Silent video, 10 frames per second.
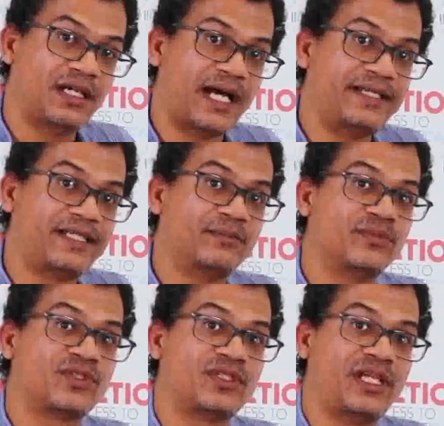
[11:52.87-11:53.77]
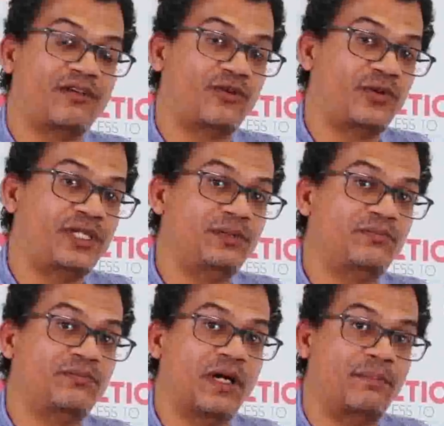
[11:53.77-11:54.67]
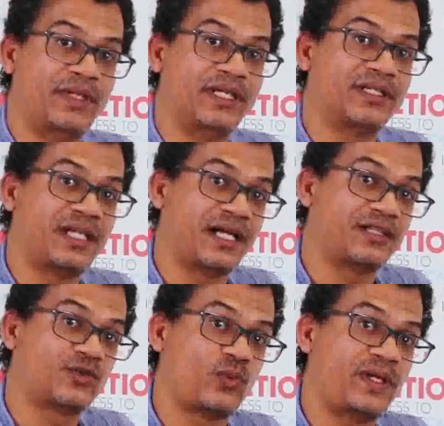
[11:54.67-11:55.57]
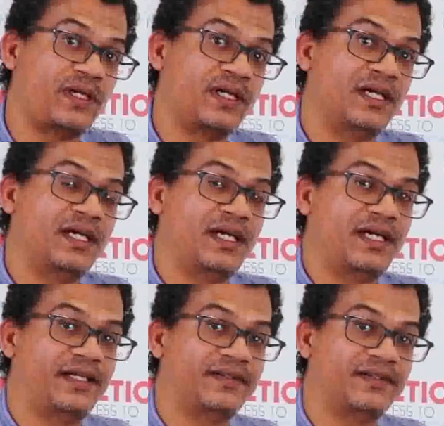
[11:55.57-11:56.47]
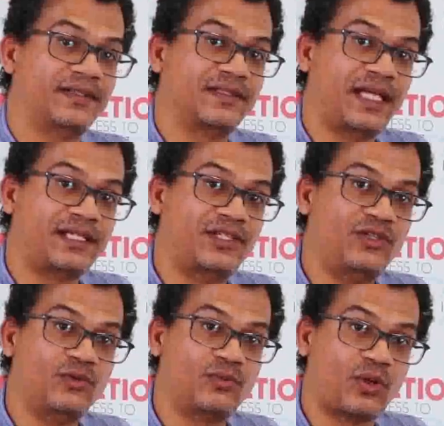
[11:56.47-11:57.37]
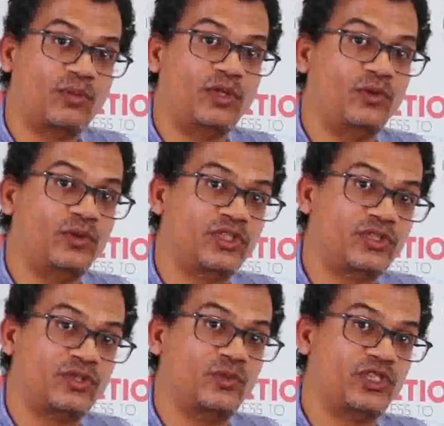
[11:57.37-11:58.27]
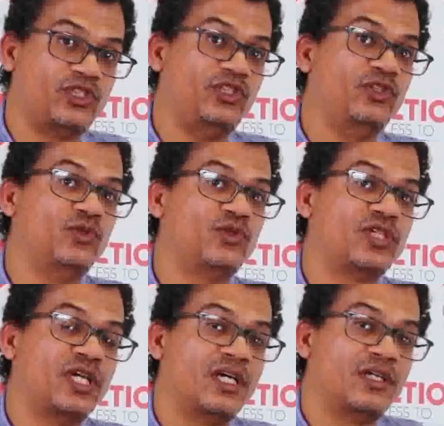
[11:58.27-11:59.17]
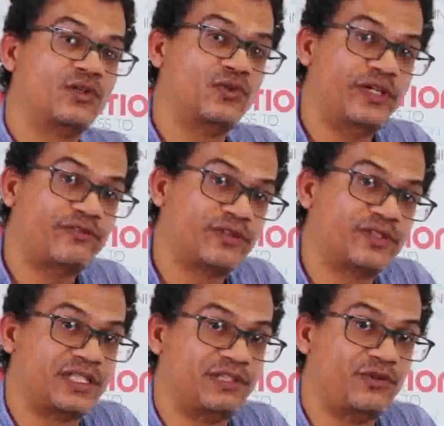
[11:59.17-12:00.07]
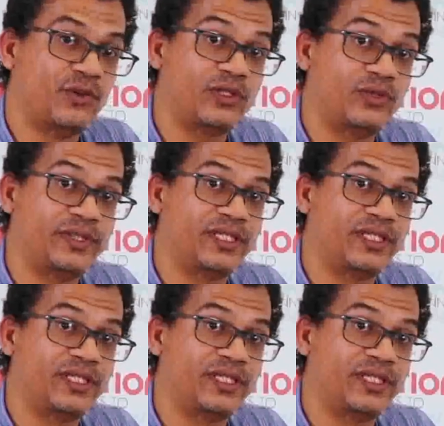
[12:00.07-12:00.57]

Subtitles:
items that have already appeared elsewhere and that you probably wish to use to reference if you are